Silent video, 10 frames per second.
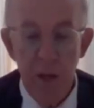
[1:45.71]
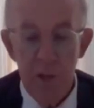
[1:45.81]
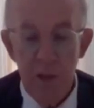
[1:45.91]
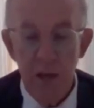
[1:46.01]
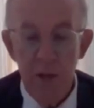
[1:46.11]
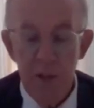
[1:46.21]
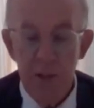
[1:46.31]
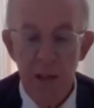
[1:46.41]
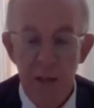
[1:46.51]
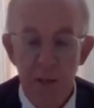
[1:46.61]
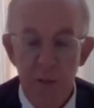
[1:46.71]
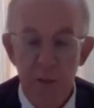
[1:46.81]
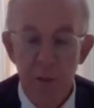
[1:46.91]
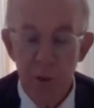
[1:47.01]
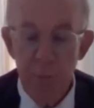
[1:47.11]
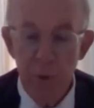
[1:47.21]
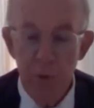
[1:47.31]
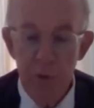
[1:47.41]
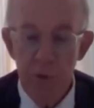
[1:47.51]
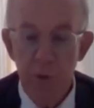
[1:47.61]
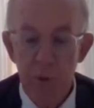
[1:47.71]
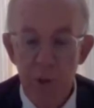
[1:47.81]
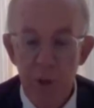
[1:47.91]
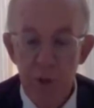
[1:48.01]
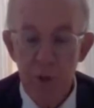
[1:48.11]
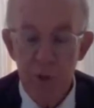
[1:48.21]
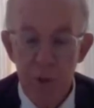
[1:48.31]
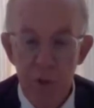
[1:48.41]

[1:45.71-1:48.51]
As I understand it, the respondent's contentions in